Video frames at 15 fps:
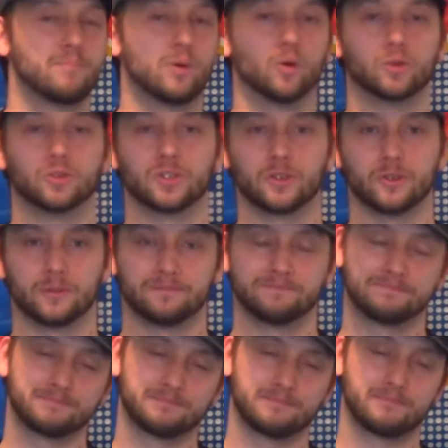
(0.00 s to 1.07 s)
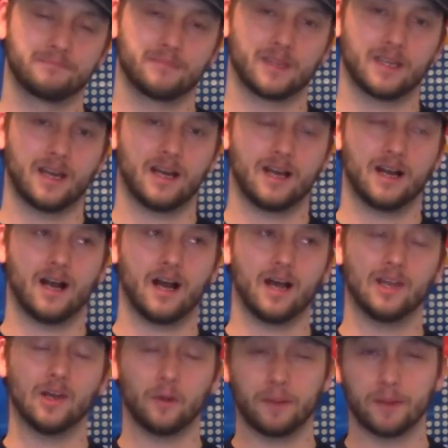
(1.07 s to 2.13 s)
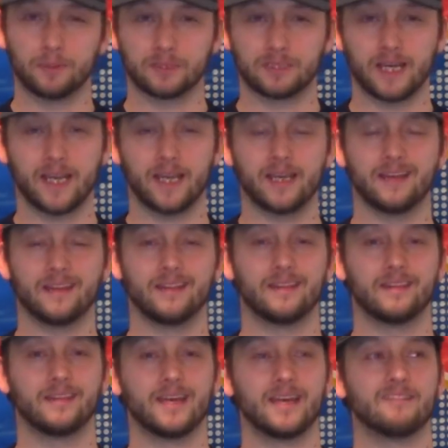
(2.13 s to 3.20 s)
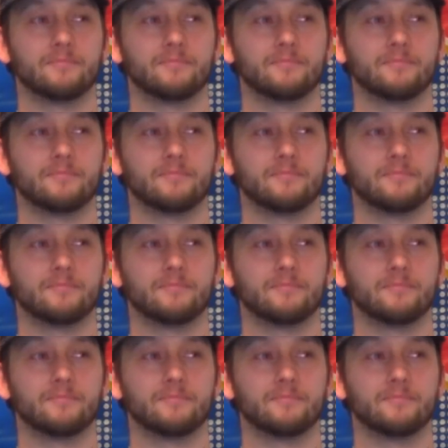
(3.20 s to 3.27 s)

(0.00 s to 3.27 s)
Portugal. A lot of people say they